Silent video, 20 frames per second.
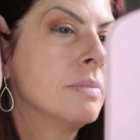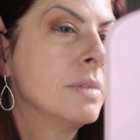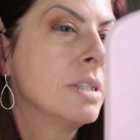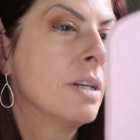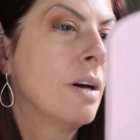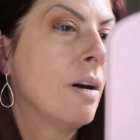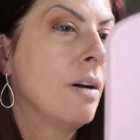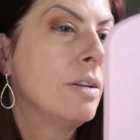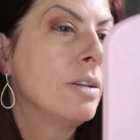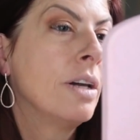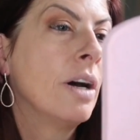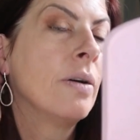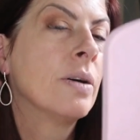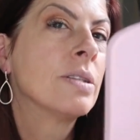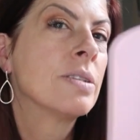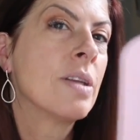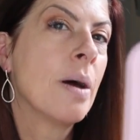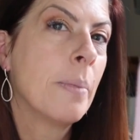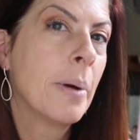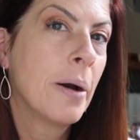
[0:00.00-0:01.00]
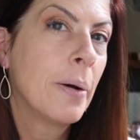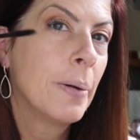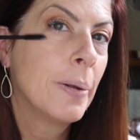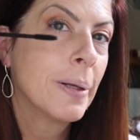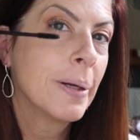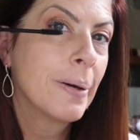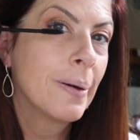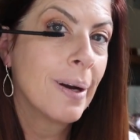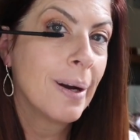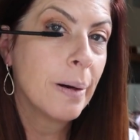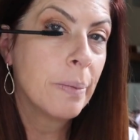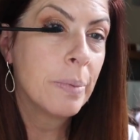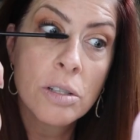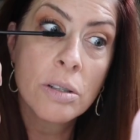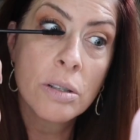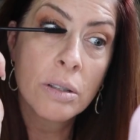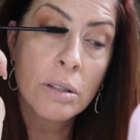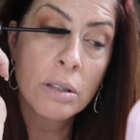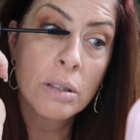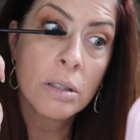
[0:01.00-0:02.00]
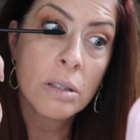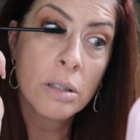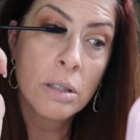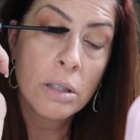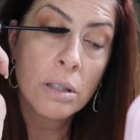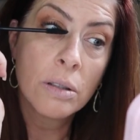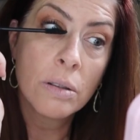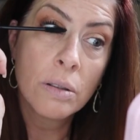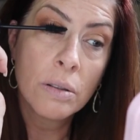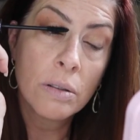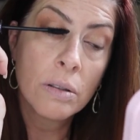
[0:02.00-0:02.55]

Y'all know it's not my holy grail, but it can do.